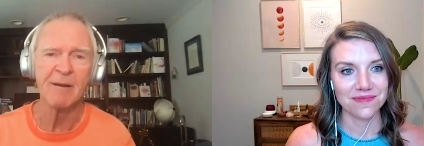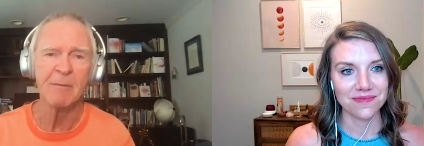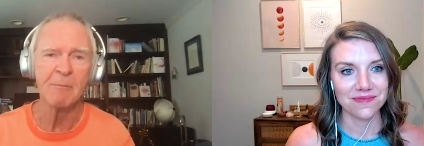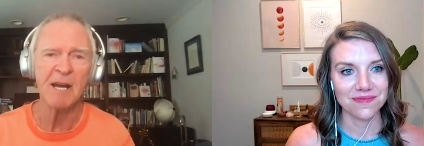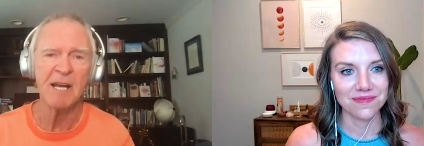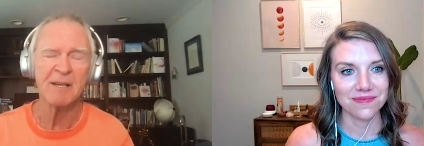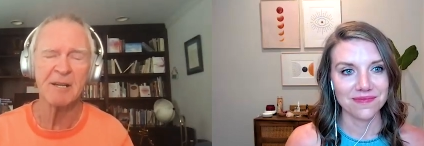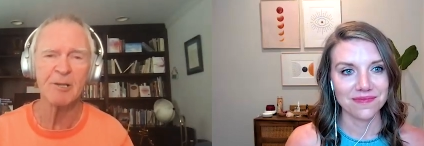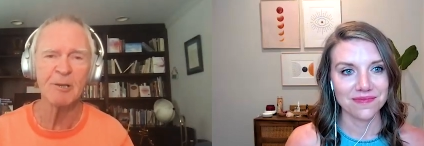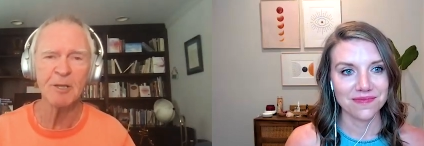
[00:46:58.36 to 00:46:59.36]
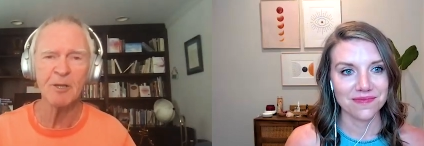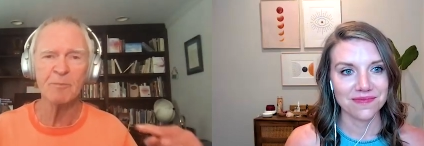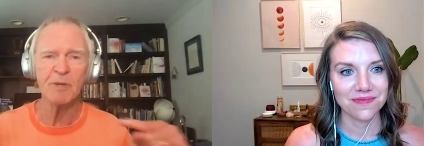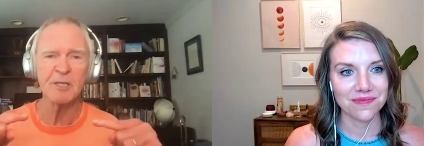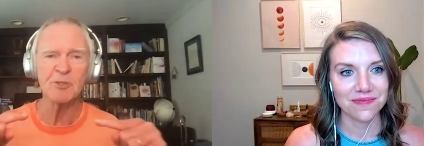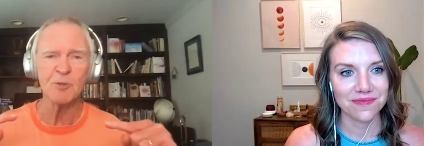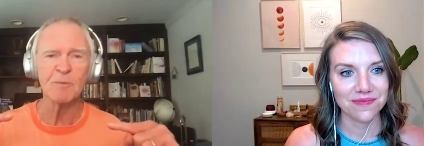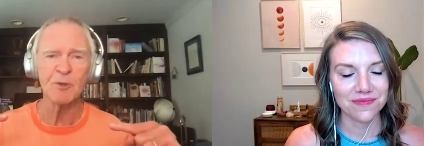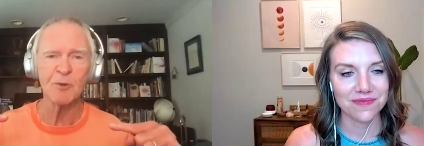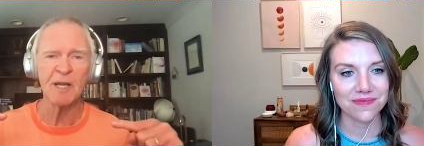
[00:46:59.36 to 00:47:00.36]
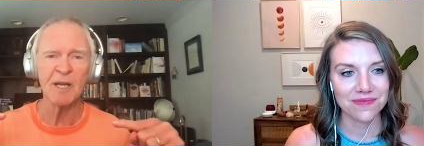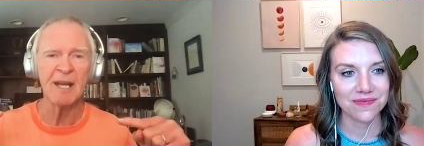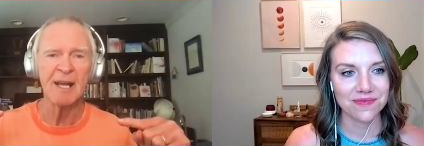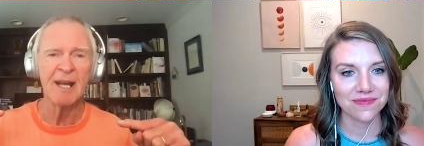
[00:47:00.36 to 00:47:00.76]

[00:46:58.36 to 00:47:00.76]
Speaker 1: make a clear picture between